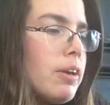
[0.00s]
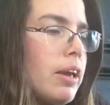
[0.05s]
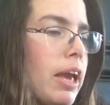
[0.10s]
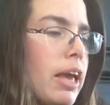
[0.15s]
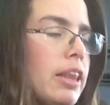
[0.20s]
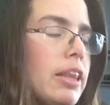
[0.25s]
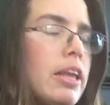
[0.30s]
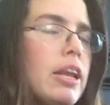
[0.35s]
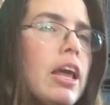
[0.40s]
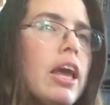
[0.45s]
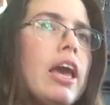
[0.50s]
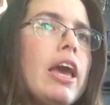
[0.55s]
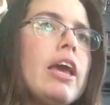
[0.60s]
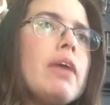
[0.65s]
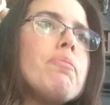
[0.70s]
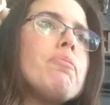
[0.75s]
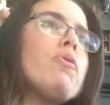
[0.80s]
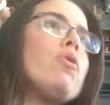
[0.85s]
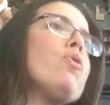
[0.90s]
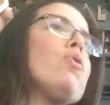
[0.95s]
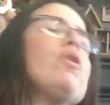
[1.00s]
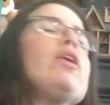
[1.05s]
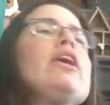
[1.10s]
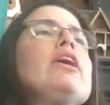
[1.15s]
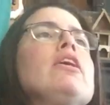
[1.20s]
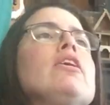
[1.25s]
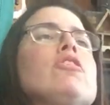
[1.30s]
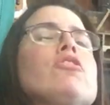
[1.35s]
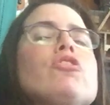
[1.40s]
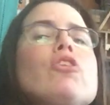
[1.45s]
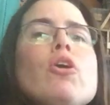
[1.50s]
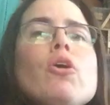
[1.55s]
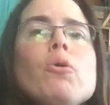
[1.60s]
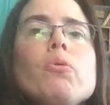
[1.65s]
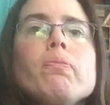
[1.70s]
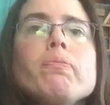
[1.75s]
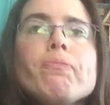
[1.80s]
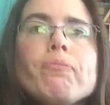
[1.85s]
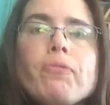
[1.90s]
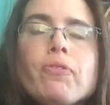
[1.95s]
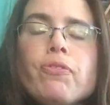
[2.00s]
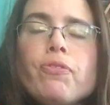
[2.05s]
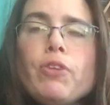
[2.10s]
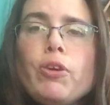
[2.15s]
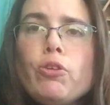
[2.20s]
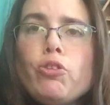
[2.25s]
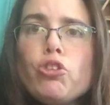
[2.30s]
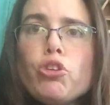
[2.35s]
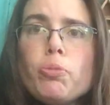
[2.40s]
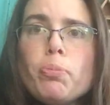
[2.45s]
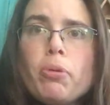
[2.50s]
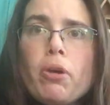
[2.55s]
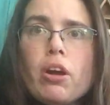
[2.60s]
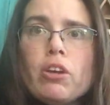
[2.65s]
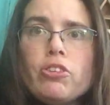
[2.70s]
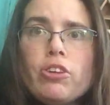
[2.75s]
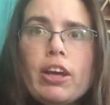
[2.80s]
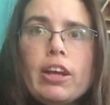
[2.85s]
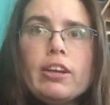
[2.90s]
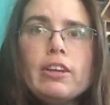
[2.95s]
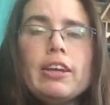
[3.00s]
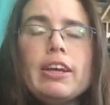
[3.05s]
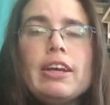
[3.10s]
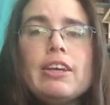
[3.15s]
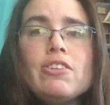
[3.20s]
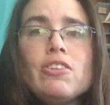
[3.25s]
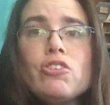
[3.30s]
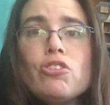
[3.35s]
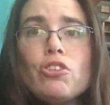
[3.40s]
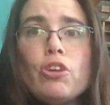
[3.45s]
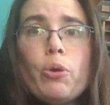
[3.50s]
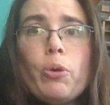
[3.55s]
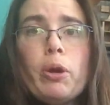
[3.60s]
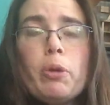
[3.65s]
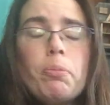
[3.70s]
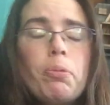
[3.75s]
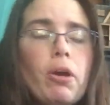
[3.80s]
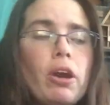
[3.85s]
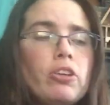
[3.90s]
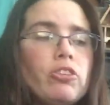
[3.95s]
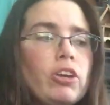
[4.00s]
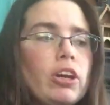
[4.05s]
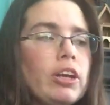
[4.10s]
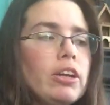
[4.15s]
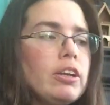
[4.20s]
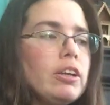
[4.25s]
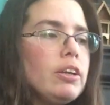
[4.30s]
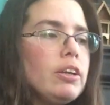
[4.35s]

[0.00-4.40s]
And then I'm going... So, future project. It's a sewing project.